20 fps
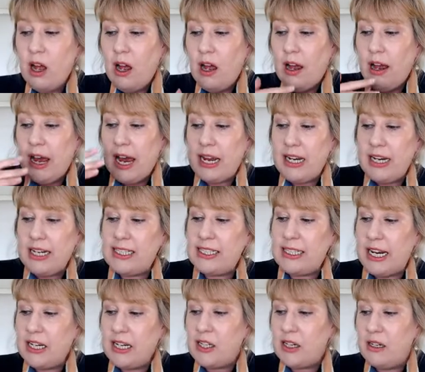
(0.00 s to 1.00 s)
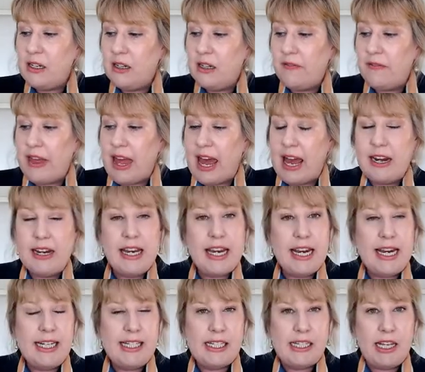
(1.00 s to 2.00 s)
An extension of that
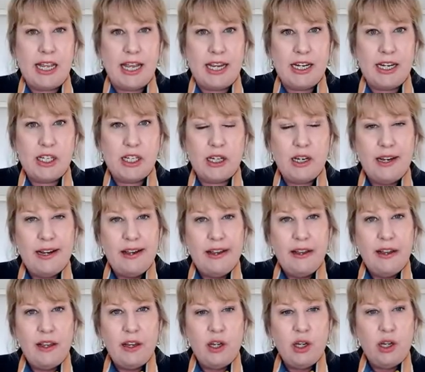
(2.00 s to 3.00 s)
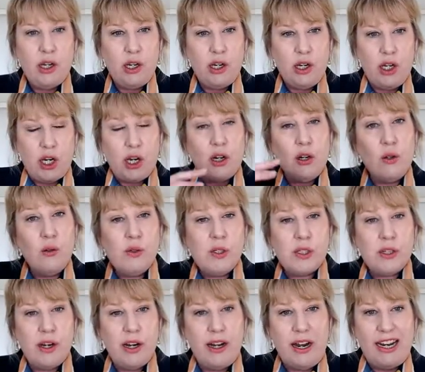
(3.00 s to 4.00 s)
is that you can
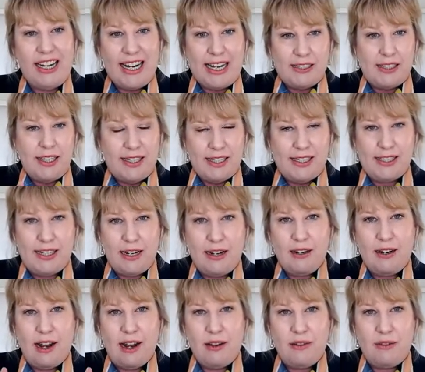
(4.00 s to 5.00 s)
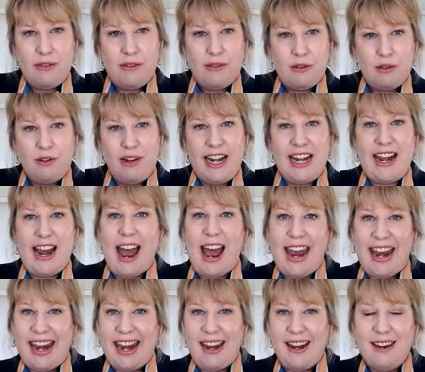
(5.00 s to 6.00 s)
also, I guess this is a
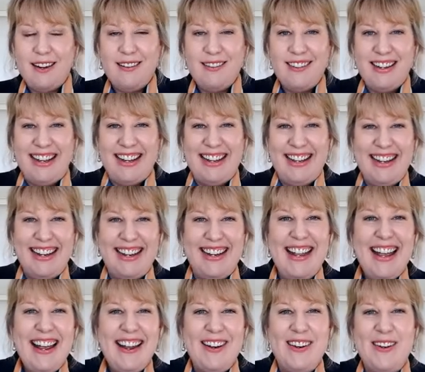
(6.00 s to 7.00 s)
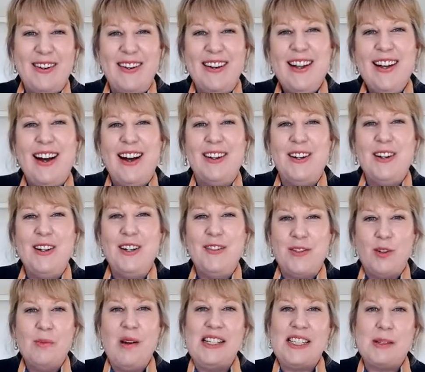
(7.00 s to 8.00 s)
3A. I could have
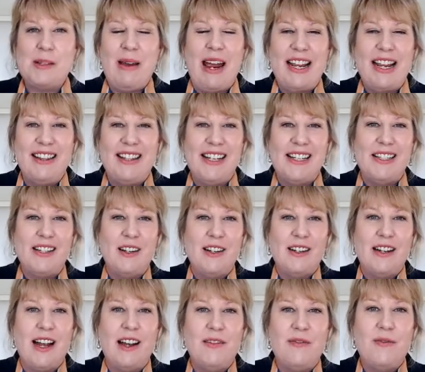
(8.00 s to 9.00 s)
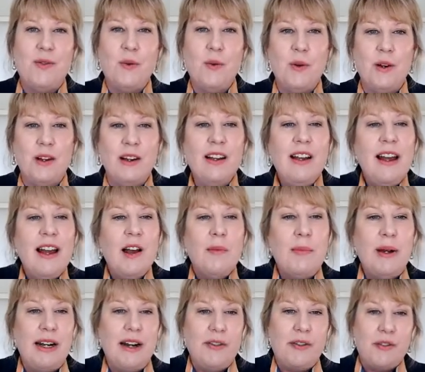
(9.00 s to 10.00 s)
almost made this a 4,
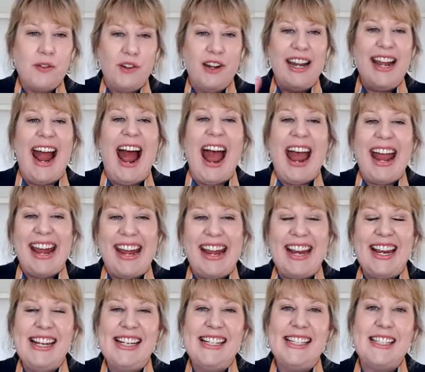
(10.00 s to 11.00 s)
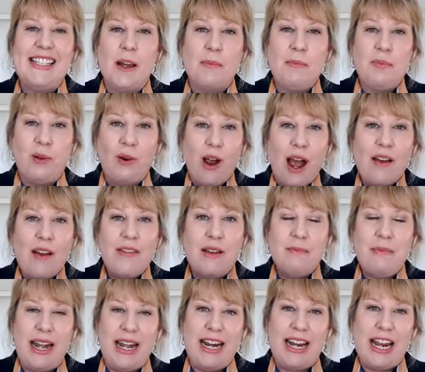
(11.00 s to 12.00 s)
but a 3A is a private
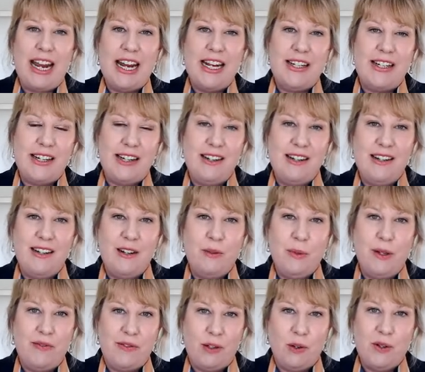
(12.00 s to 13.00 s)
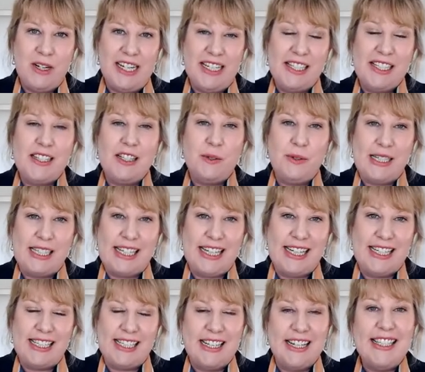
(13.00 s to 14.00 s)
mediation with lawyers to
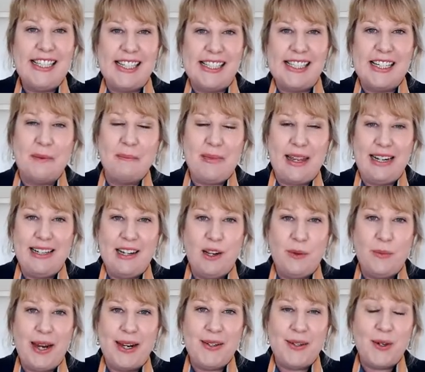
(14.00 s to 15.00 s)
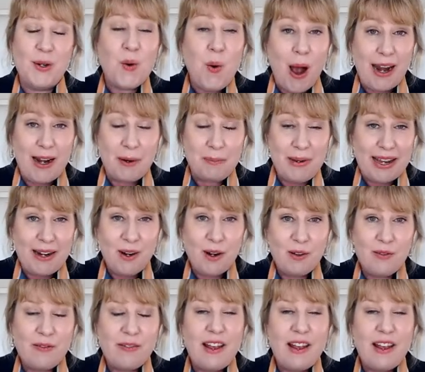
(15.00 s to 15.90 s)
assist. And this is something that we do quite a bit of.